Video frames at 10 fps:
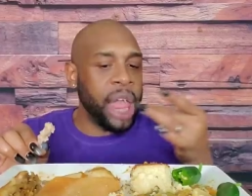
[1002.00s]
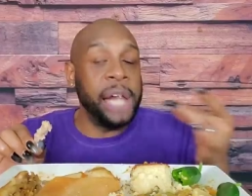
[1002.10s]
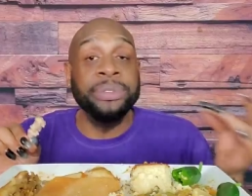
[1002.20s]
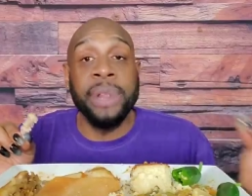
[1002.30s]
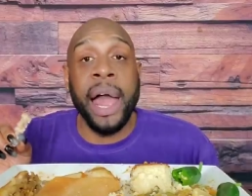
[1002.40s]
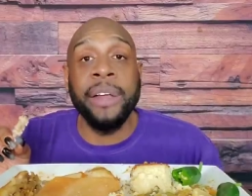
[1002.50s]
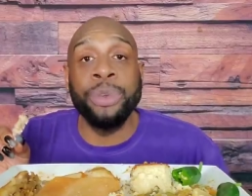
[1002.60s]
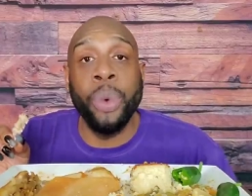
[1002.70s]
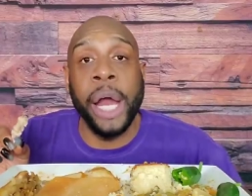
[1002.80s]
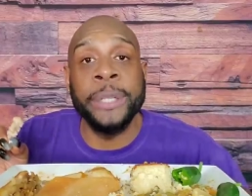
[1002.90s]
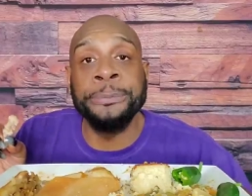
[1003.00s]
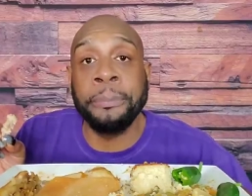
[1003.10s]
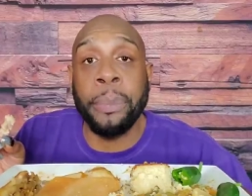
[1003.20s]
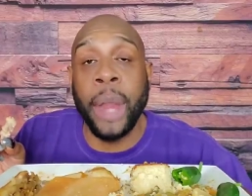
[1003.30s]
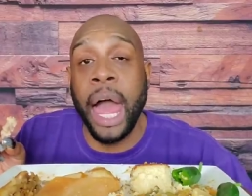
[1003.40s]
And that's what
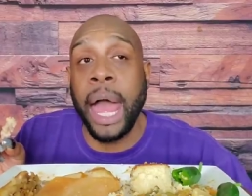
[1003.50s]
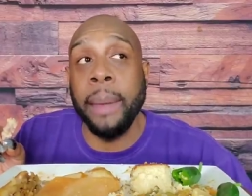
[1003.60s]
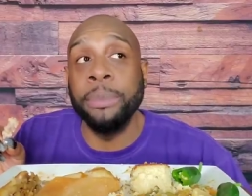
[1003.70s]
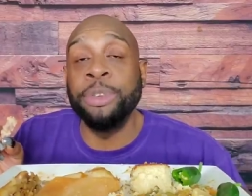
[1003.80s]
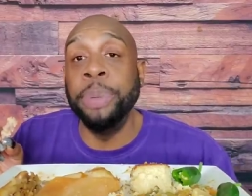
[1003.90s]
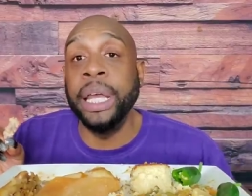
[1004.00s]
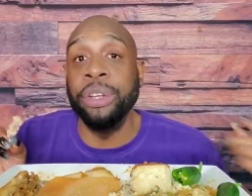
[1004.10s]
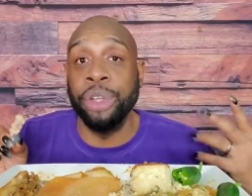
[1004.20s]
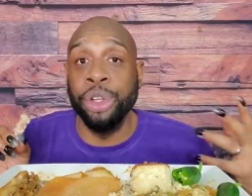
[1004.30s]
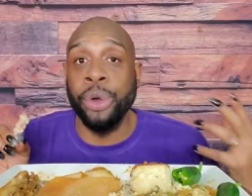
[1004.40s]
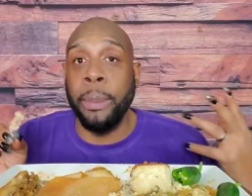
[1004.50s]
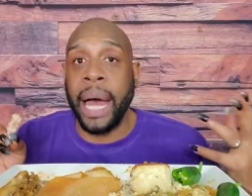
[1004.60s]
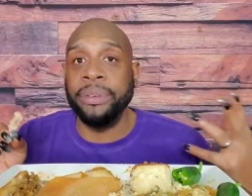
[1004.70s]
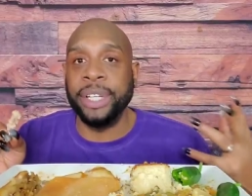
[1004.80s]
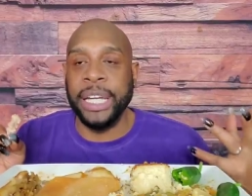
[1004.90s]
I'm speaking to you
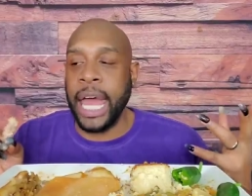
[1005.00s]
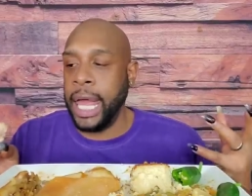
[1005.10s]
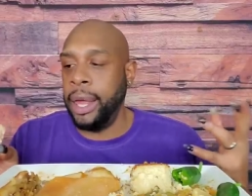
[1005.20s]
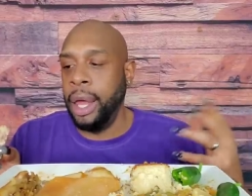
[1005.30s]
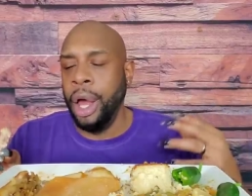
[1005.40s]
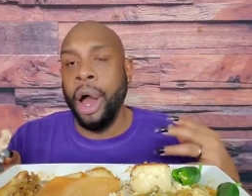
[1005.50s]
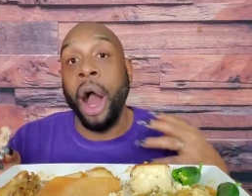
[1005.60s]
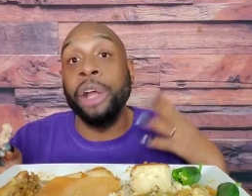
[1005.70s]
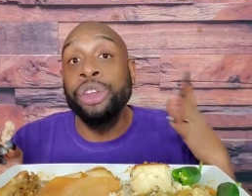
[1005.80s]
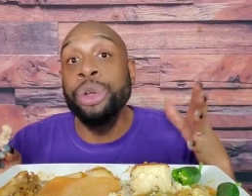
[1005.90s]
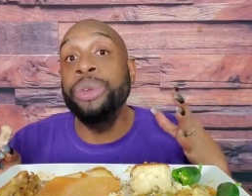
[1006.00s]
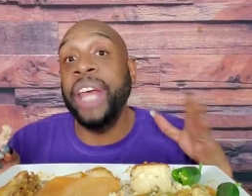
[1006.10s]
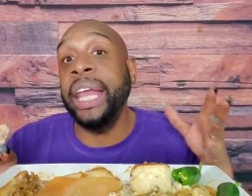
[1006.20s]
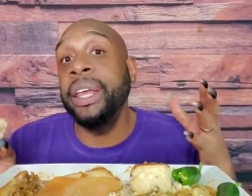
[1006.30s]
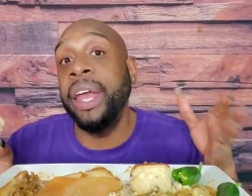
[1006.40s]
about today. Are you
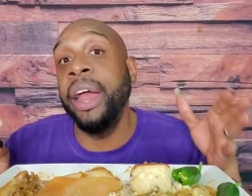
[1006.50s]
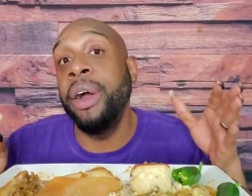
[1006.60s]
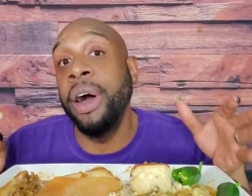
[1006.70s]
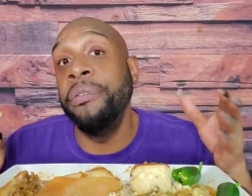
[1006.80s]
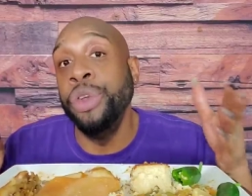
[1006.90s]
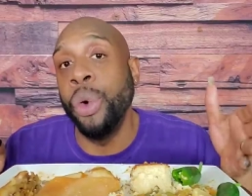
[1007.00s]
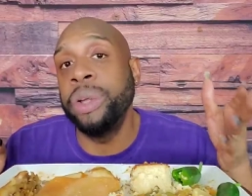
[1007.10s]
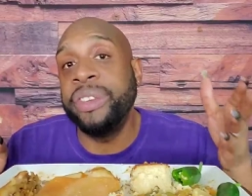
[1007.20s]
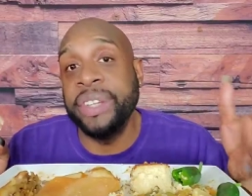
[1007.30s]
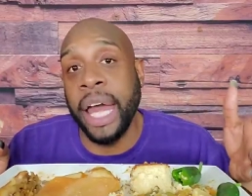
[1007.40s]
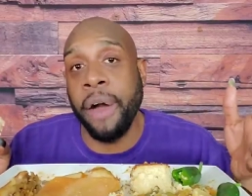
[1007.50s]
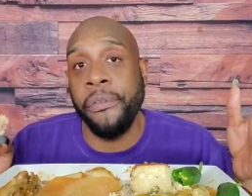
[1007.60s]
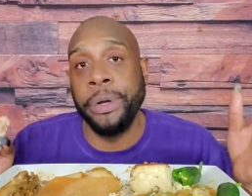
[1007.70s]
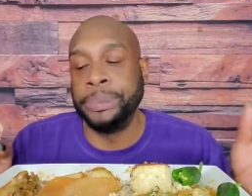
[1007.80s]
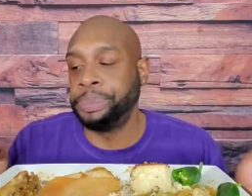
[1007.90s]
taking care of yourself?